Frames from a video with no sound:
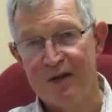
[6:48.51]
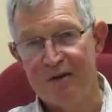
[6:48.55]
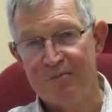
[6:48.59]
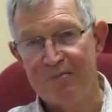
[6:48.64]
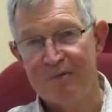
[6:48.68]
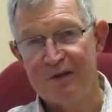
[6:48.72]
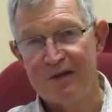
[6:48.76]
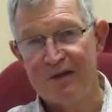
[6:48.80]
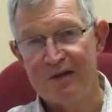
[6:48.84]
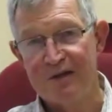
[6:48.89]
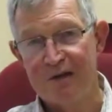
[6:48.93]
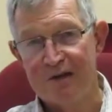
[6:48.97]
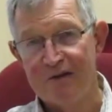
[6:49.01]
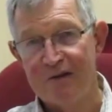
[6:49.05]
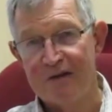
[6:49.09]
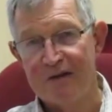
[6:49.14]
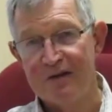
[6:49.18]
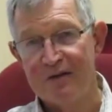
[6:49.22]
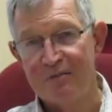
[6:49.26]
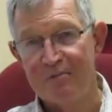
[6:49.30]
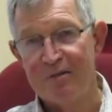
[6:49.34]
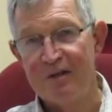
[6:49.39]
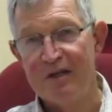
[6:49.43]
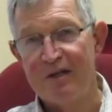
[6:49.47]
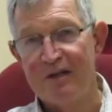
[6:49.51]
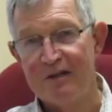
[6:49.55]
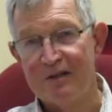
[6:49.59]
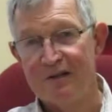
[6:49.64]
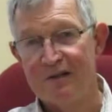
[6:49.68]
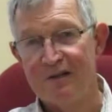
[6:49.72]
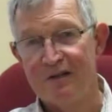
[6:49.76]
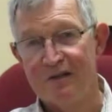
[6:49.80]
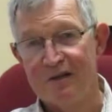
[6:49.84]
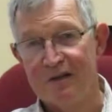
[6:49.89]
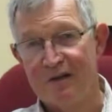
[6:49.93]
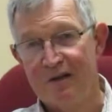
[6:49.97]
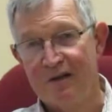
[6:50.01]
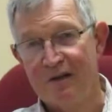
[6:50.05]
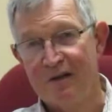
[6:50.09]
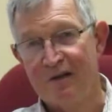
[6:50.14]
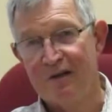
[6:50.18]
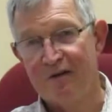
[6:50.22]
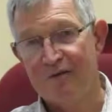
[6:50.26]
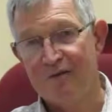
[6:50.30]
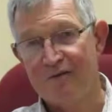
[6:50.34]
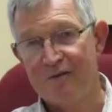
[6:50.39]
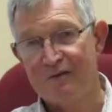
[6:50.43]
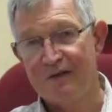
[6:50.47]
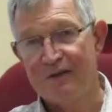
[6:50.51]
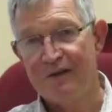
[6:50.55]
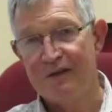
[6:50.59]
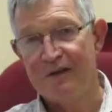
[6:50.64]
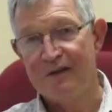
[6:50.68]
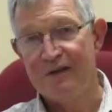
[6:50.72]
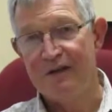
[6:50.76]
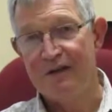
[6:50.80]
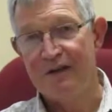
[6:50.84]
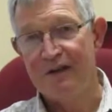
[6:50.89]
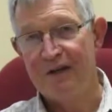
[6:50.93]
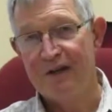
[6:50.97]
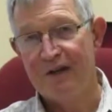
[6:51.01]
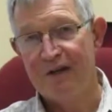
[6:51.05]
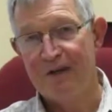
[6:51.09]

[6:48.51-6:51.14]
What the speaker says: be totally depleted of the